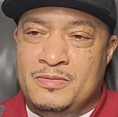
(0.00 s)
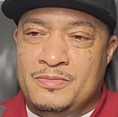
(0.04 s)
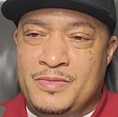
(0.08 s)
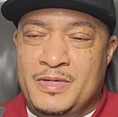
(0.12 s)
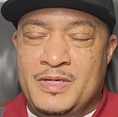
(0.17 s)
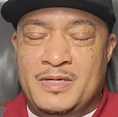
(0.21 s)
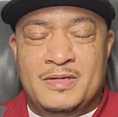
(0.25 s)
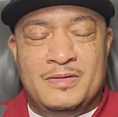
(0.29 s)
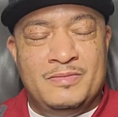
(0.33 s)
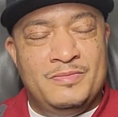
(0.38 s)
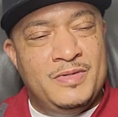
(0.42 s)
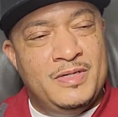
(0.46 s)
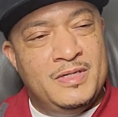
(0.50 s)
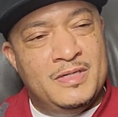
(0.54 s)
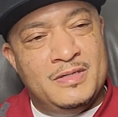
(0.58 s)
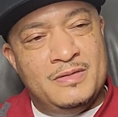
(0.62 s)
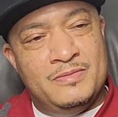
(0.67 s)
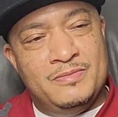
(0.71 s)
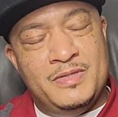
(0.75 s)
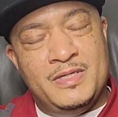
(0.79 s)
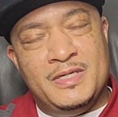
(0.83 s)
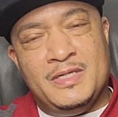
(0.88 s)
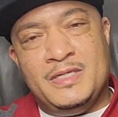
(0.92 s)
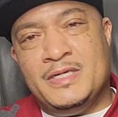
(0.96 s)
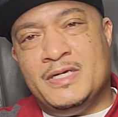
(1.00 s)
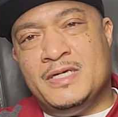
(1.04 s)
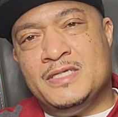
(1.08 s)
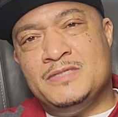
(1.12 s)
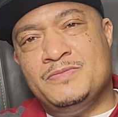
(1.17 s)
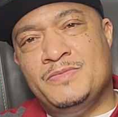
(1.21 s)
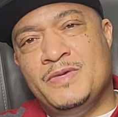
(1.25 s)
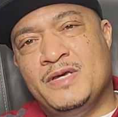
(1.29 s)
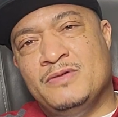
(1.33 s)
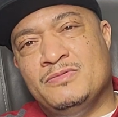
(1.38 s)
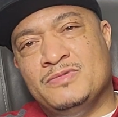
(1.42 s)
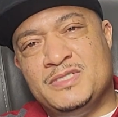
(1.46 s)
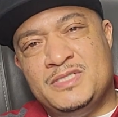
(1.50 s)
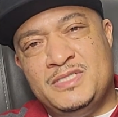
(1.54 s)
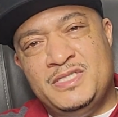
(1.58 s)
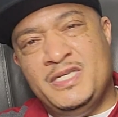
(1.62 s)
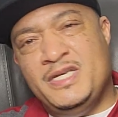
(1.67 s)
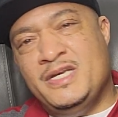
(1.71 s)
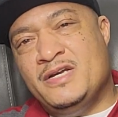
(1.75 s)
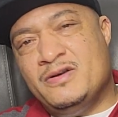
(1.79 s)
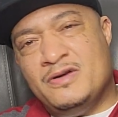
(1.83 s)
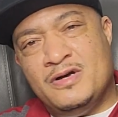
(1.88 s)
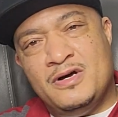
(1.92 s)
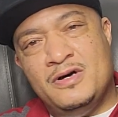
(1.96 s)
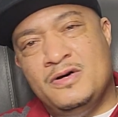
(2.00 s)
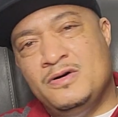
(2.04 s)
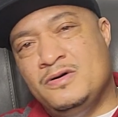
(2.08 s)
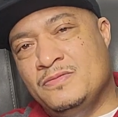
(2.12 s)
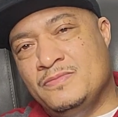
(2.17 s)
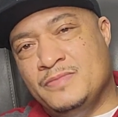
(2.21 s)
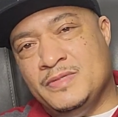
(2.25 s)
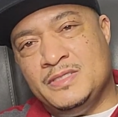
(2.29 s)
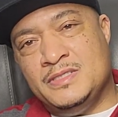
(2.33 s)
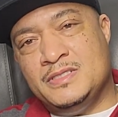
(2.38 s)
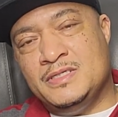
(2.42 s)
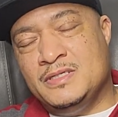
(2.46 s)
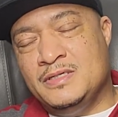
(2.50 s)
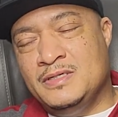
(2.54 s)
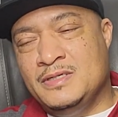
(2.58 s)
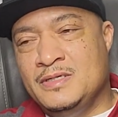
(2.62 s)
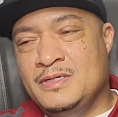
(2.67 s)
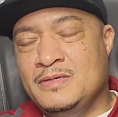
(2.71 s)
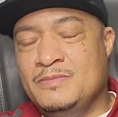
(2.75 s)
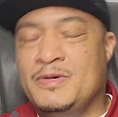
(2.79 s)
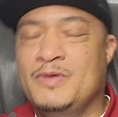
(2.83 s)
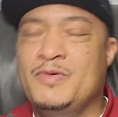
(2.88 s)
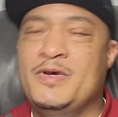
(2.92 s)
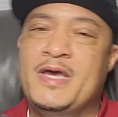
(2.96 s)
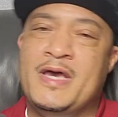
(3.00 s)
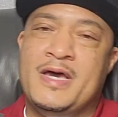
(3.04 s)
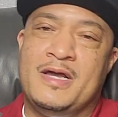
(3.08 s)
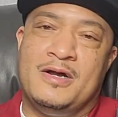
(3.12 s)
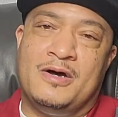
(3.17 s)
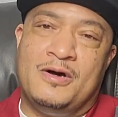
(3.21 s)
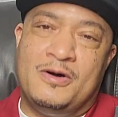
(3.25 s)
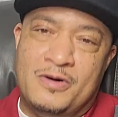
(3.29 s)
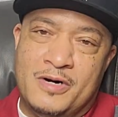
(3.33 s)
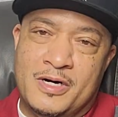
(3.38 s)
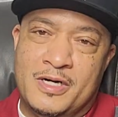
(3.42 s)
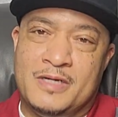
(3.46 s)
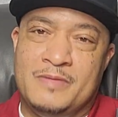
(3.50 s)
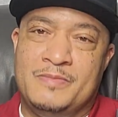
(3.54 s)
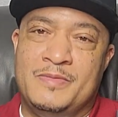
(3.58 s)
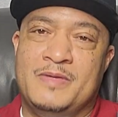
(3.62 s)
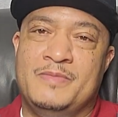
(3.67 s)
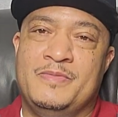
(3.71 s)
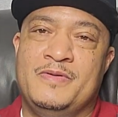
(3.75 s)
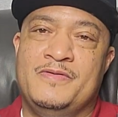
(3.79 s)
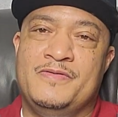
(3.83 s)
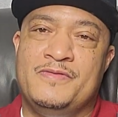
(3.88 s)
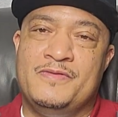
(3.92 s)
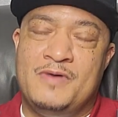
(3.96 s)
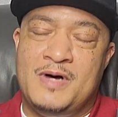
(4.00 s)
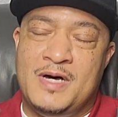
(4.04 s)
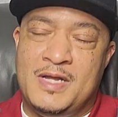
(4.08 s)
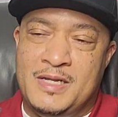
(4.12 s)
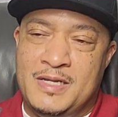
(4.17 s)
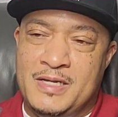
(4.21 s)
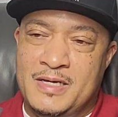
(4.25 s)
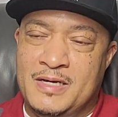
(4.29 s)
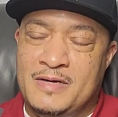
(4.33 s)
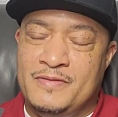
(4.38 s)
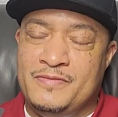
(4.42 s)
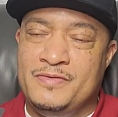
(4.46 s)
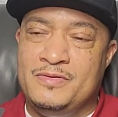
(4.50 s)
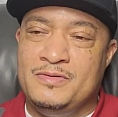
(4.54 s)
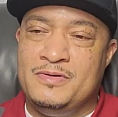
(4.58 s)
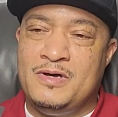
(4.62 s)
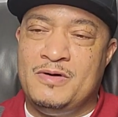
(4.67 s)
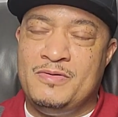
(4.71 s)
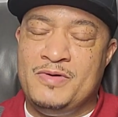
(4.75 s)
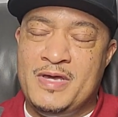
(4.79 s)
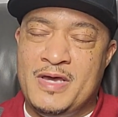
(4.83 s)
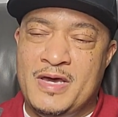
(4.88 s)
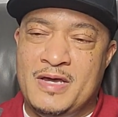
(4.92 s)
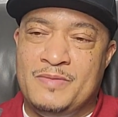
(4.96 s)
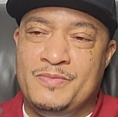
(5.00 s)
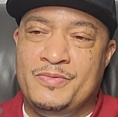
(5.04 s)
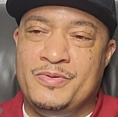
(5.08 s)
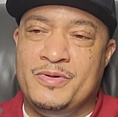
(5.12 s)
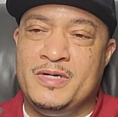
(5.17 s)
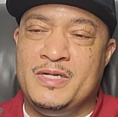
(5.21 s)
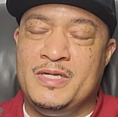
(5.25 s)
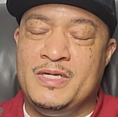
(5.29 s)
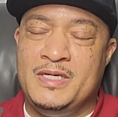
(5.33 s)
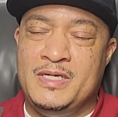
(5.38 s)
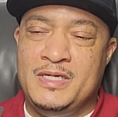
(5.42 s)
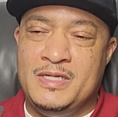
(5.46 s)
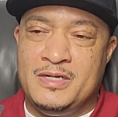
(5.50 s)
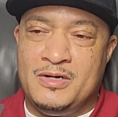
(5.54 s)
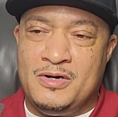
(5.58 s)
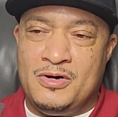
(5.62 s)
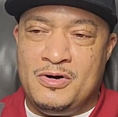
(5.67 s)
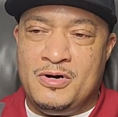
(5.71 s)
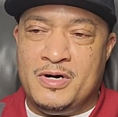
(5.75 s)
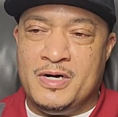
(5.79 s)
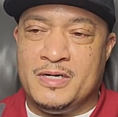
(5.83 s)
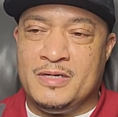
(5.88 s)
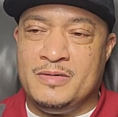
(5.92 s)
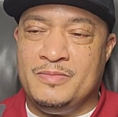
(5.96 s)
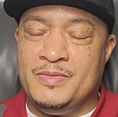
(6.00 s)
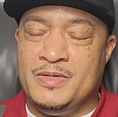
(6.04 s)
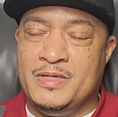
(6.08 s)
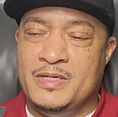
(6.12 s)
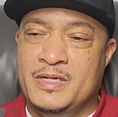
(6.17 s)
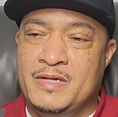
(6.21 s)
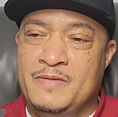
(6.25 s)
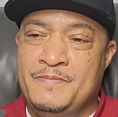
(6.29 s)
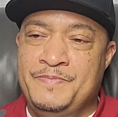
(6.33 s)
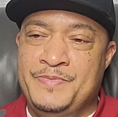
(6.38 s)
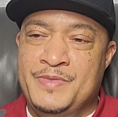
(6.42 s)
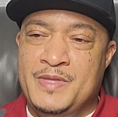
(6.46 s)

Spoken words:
and Guest Man was dear homies. But we had an argument before I left. We had a pretty heated argument.